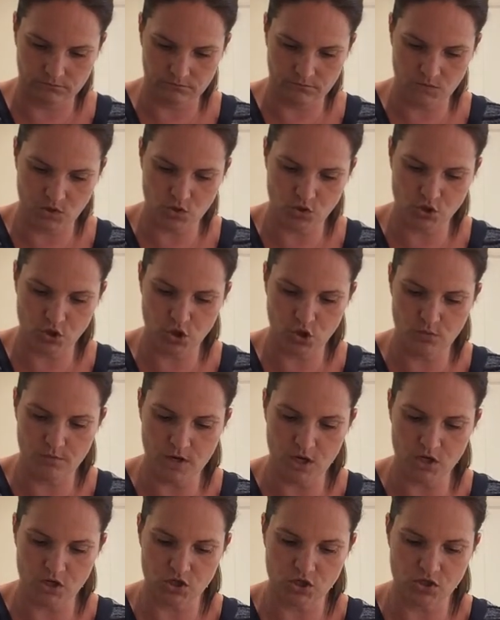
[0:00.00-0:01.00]
Not too
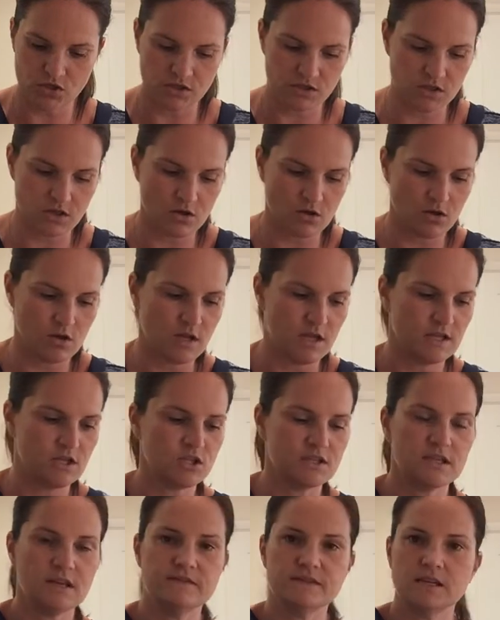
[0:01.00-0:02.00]
much, it
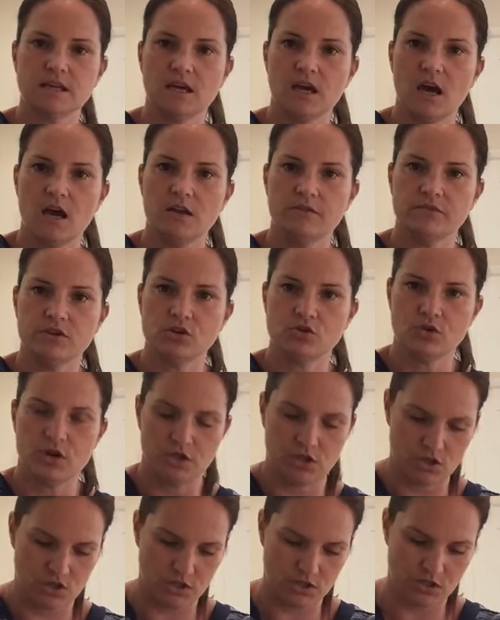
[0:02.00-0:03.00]
just gives it kind of a
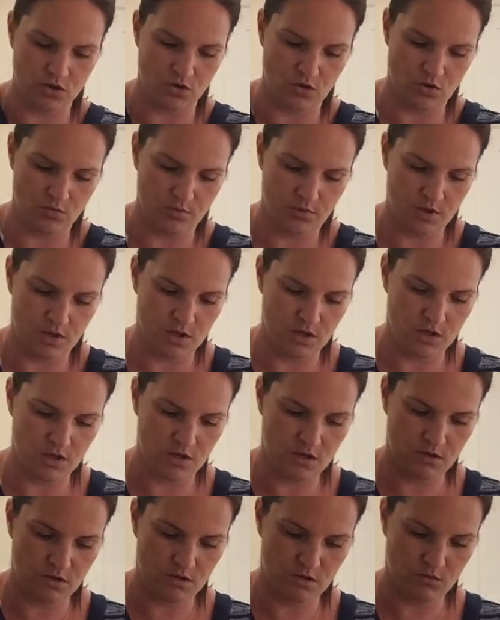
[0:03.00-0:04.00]
crunchy top,
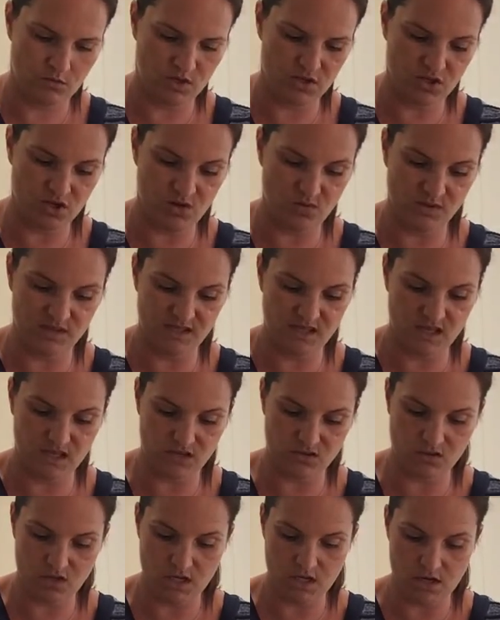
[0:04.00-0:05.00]
which I always
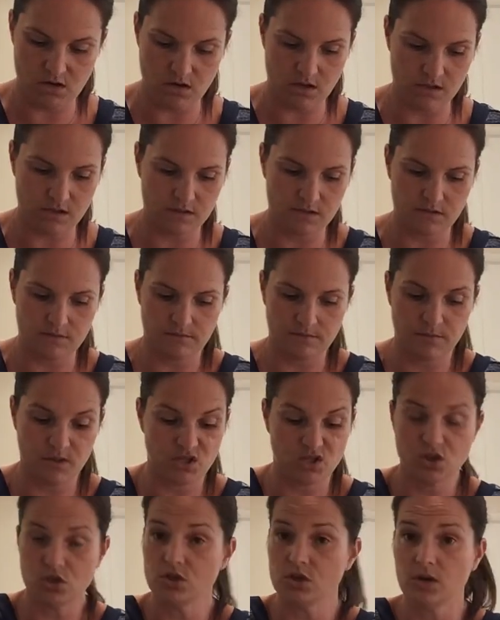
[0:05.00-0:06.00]
think is really nice,
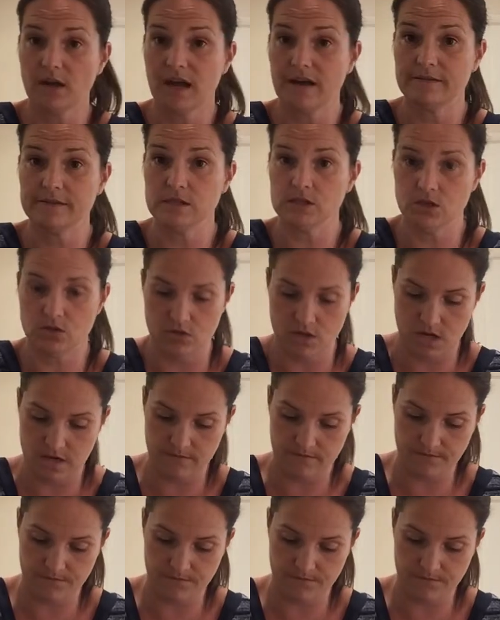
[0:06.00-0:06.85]
but you don't have to do that.